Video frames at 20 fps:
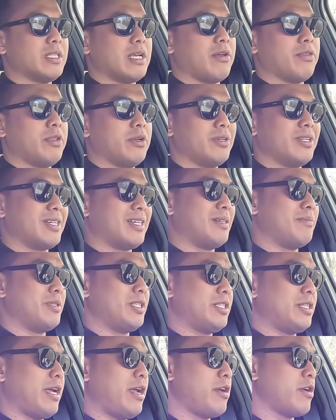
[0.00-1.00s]
out there that comes
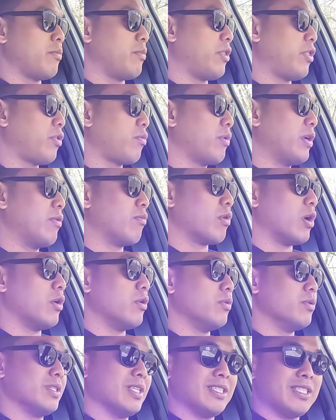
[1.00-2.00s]
standard with three
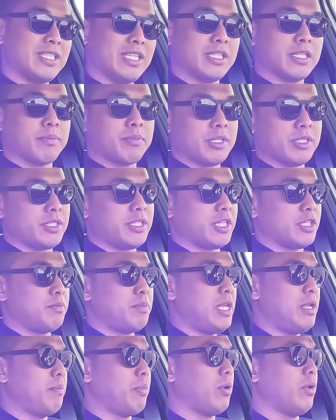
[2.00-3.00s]
rows. It seats up to six
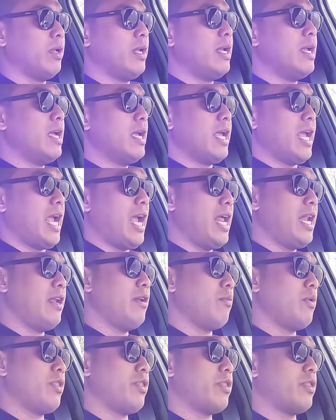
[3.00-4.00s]
people,
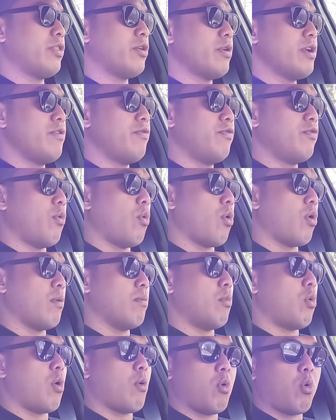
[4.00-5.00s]
and with thirty-four
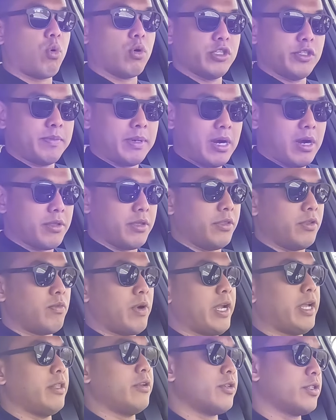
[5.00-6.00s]
more horsepower than the
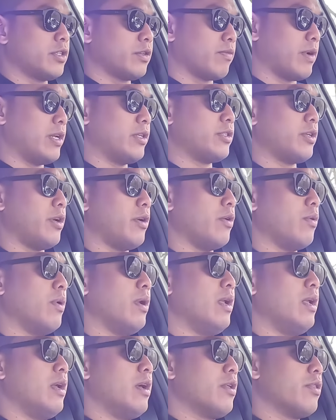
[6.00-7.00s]
regular Sorento,
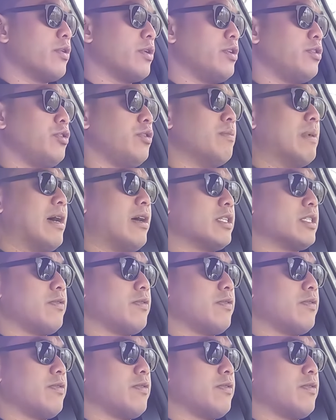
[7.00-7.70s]
thirty-two miles